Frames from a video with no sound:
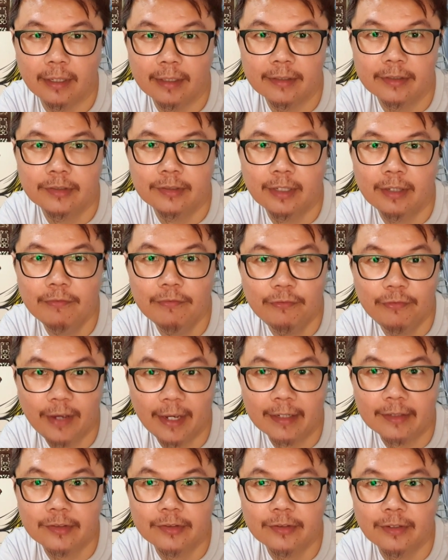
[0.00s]
And in
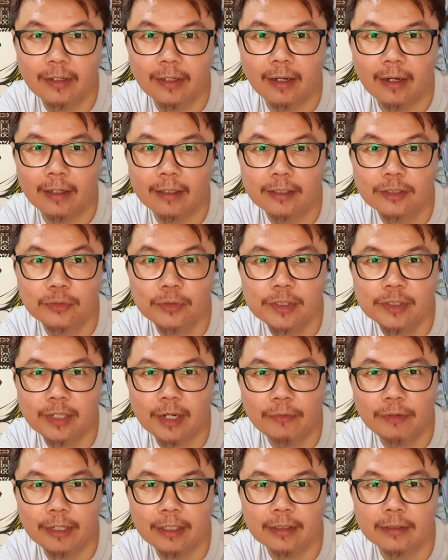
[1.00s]
fact, the
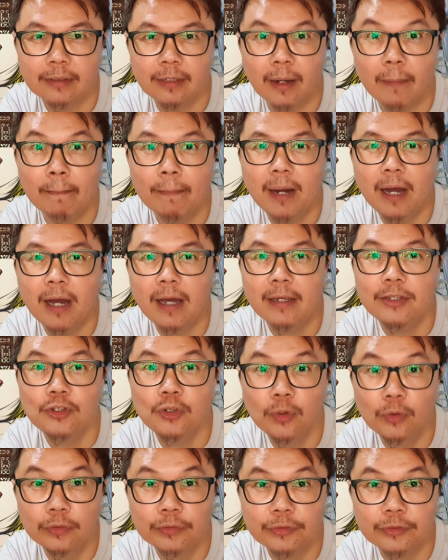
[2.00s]
suicide rate among
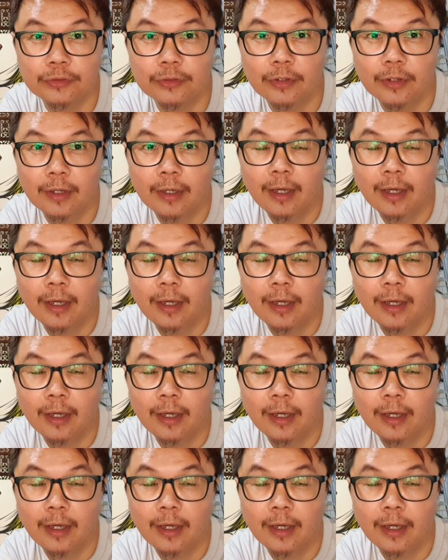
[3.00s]
youths